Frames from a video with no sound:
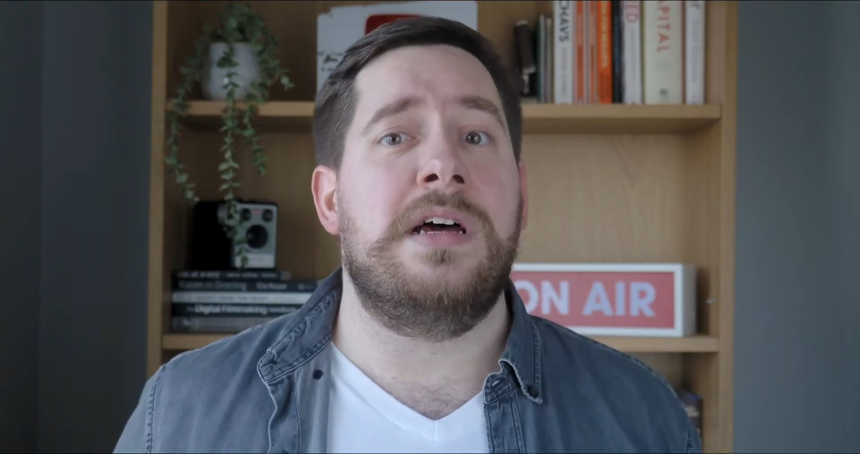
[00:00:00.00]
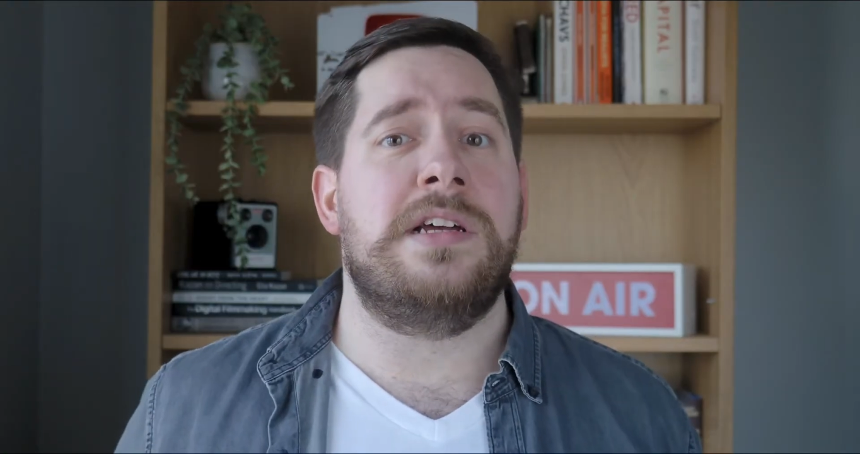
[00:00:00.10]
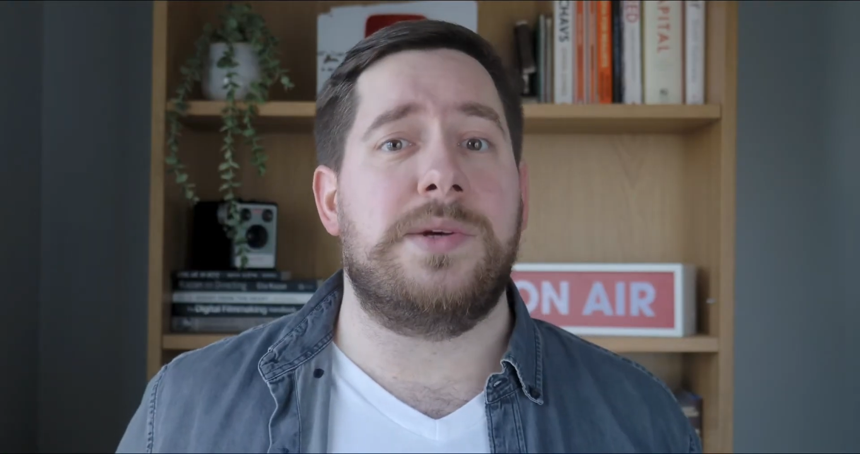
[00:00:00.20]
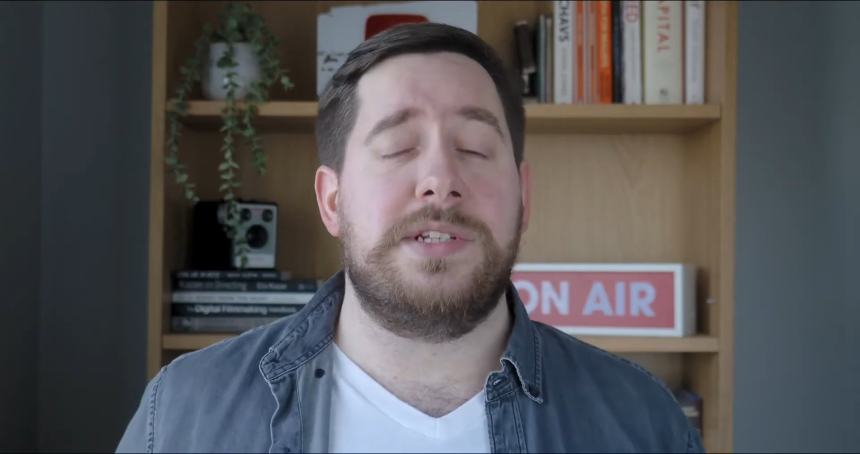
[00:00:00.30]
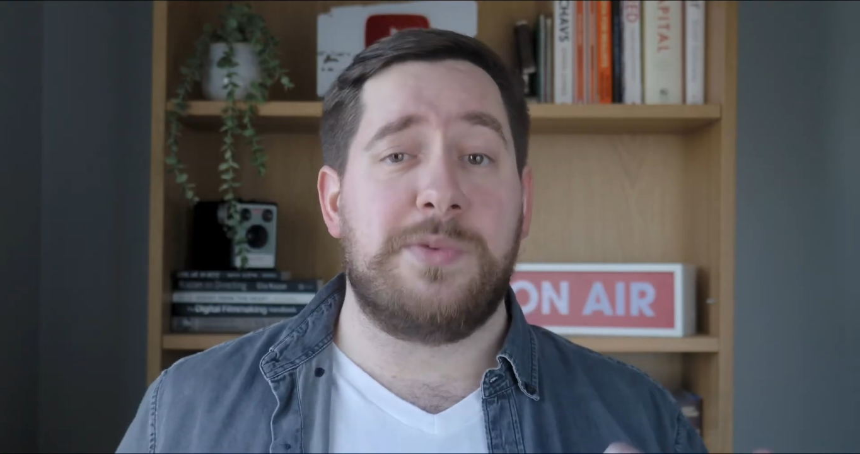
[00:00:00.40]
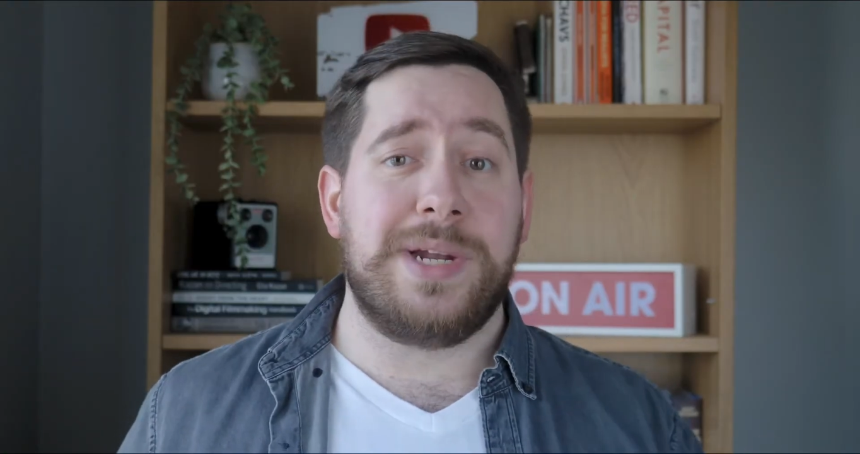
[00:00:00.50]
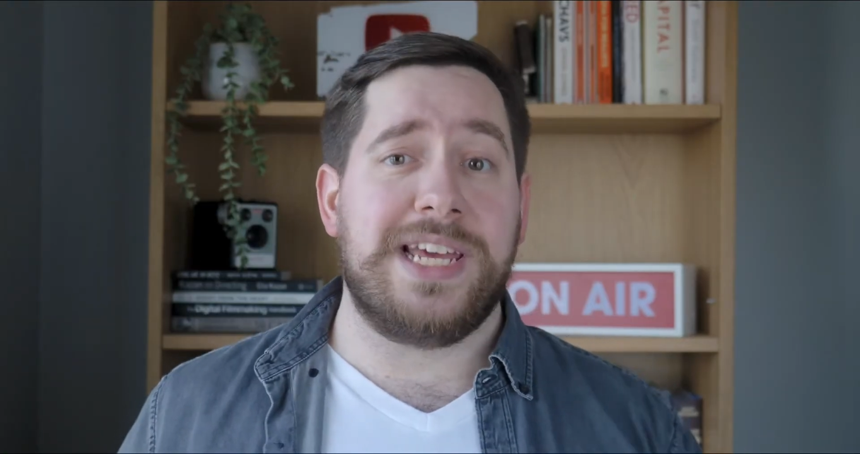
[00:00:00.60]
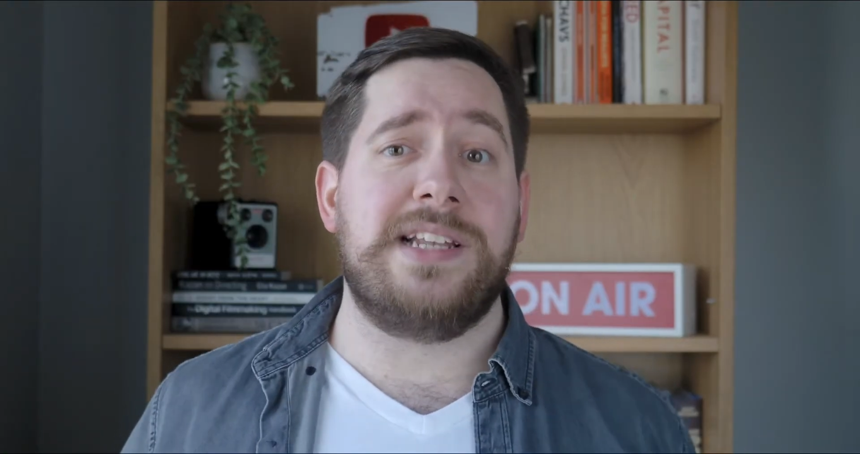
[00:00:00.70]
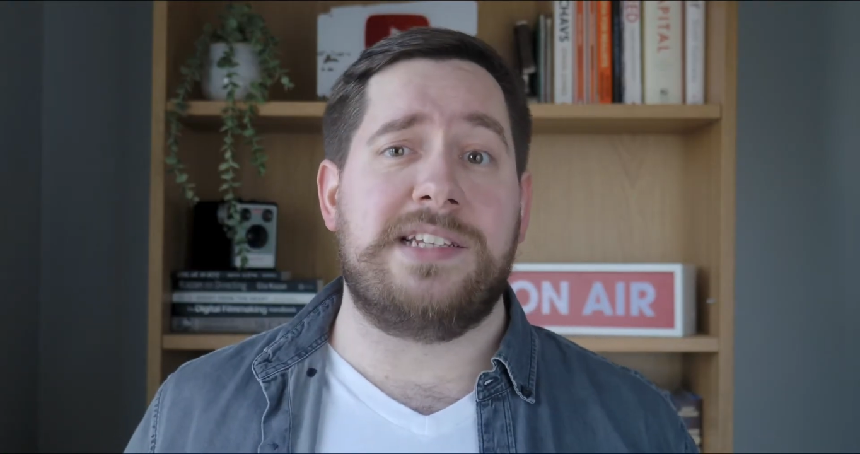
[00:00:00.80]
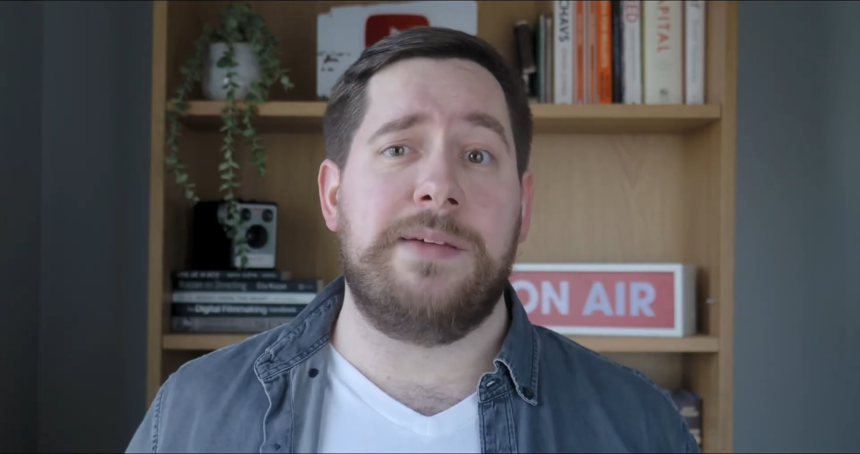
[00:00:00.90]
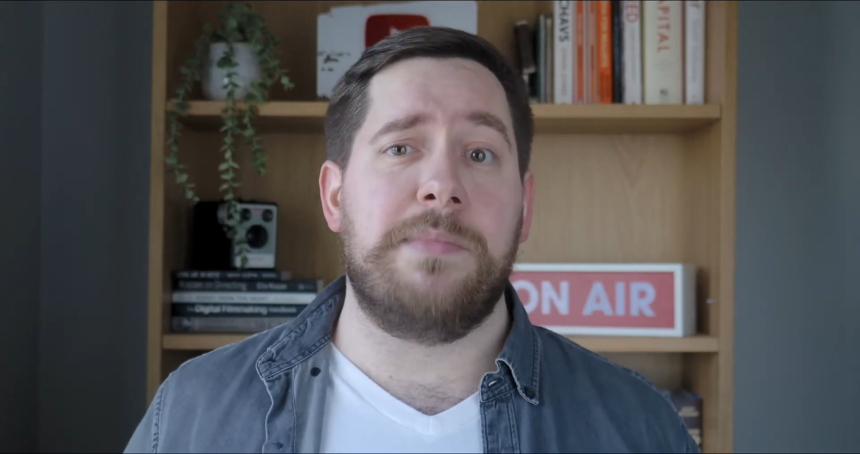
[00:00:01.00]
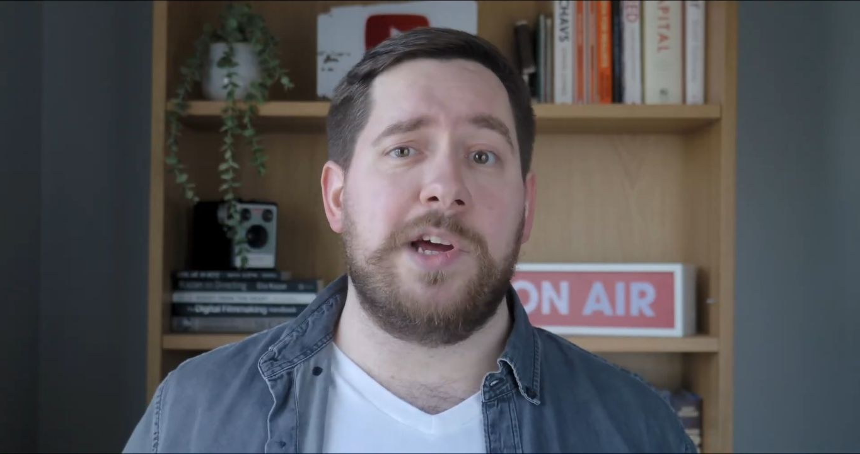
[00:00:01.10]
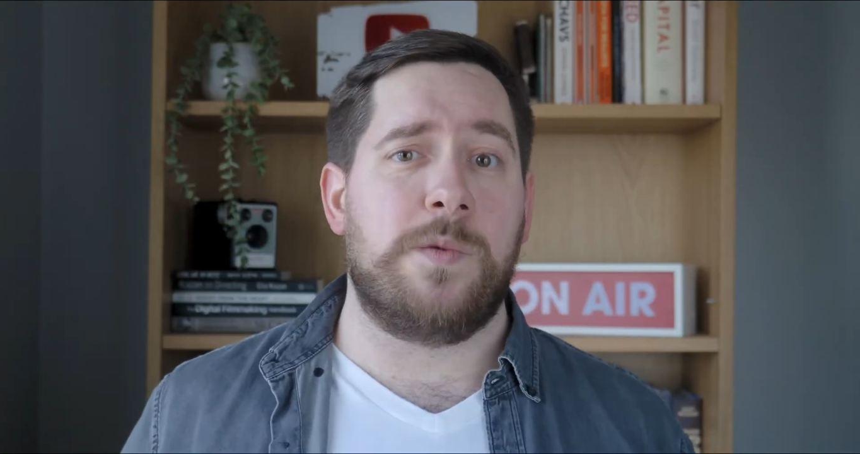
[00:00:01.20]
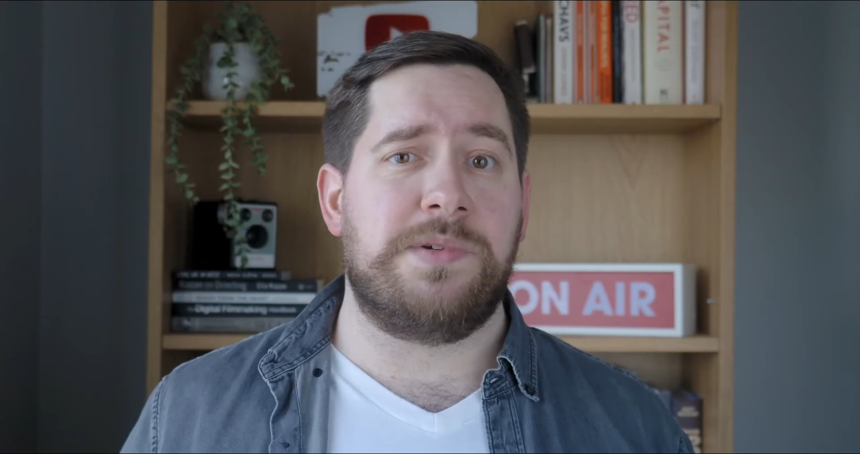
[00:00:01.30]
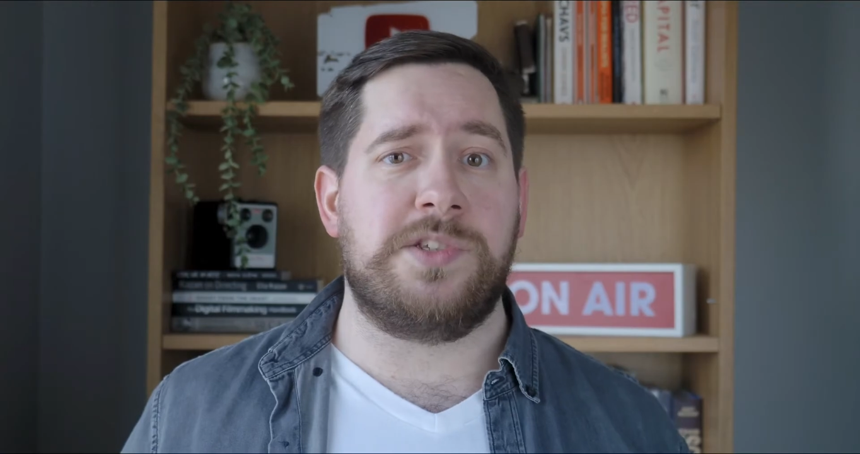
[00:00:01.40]
So in 2018 my
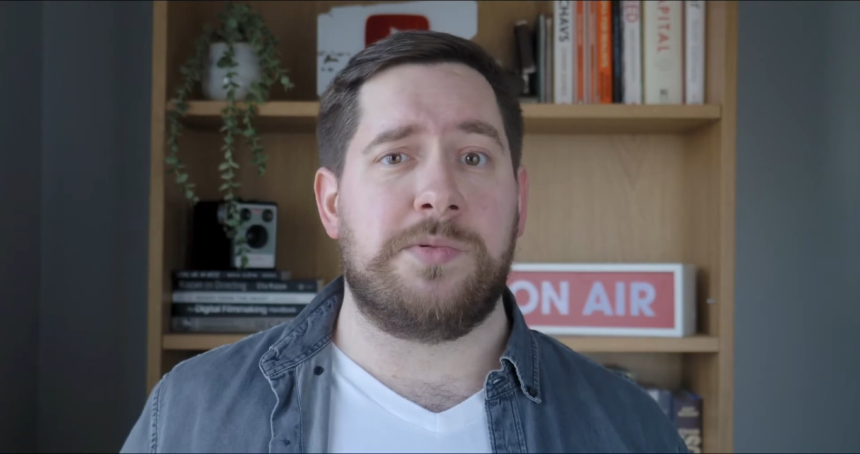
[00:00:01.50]
options were